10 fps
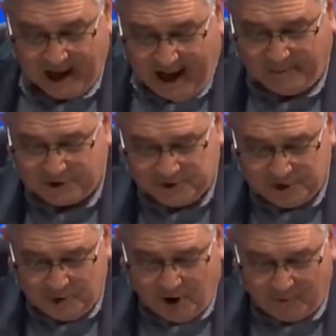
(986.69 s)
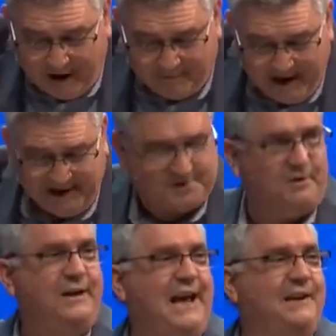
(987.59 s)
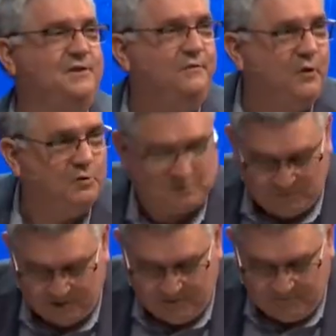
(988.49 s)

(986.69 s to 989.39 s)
How much do you owe my master? He asked the first one.